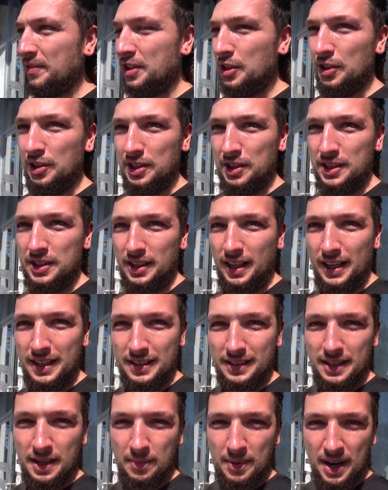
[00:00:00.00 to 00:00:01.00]
you don't just
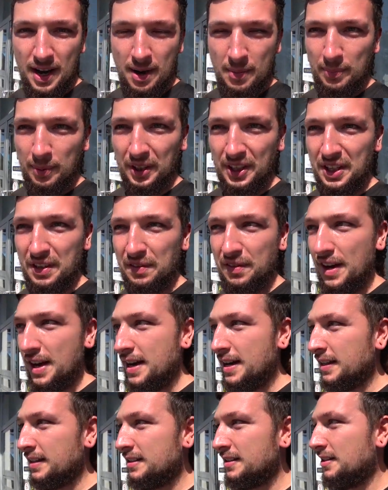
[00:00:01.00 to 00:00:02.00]
like sit behind pulling your
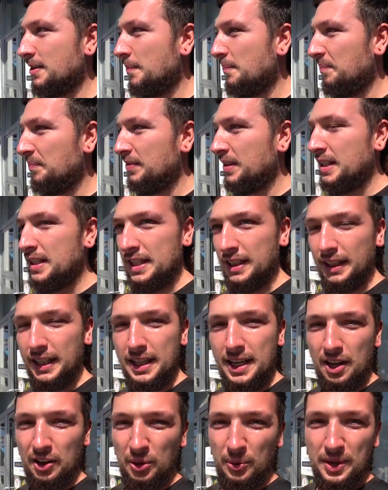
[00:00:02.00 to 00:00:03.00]
face you
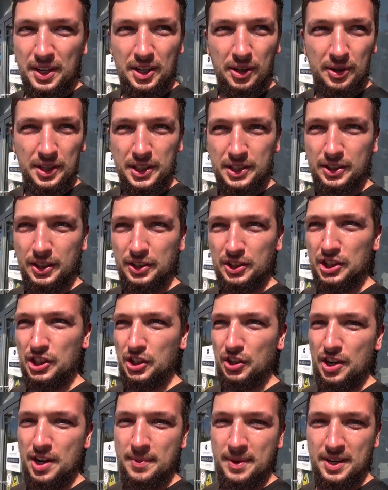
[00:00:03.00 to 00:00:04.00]
lean out the window and you start
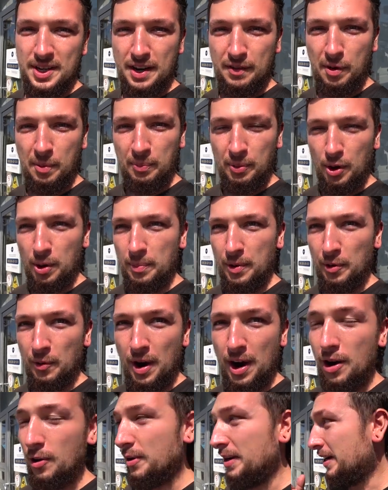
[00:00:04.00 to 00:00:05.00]
screaming. You have a proper
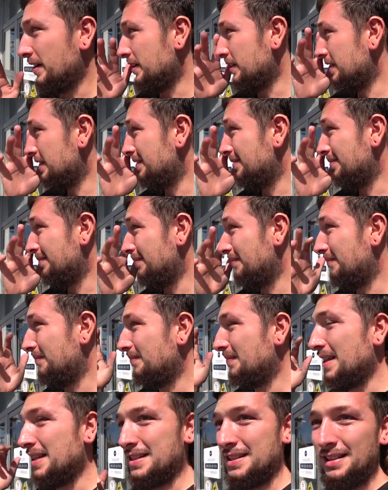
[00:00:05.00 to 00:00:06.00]
row here. It's
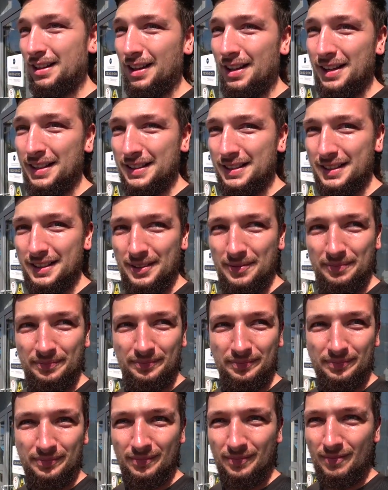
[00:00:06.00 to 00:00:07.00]
it's class.
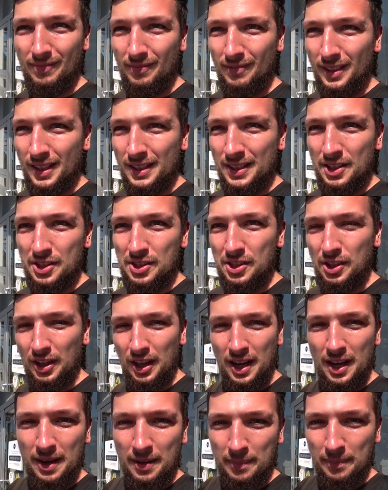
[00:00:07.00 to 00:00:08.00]
There's no
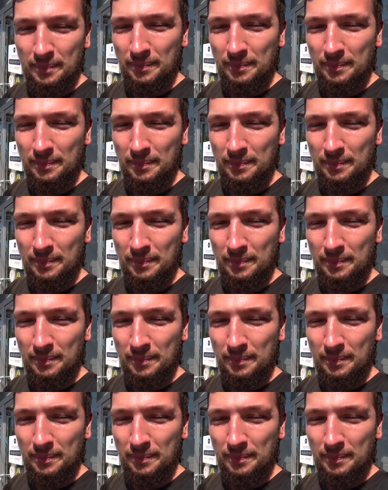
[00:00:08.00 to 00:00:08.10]
like